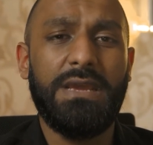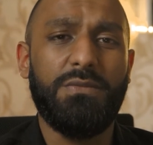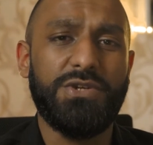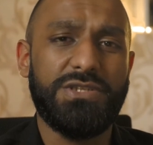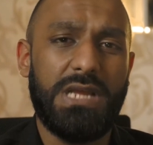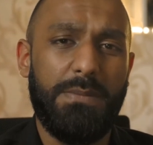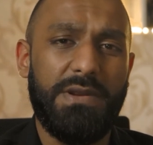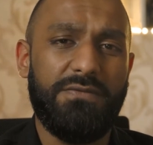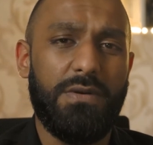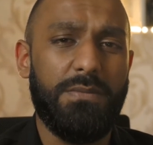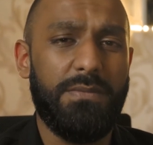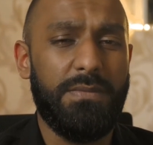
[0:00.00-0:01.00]
which is coming
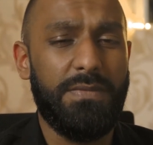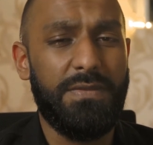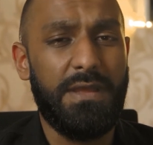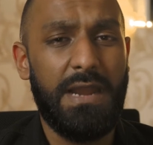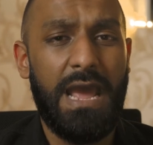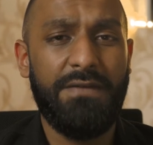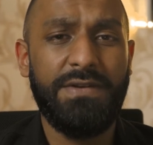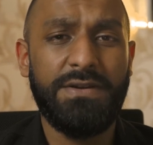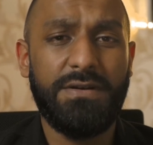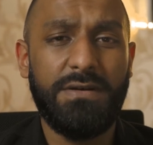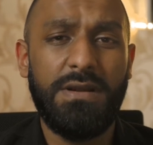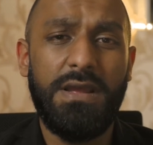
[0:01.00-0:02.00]
from the lavender,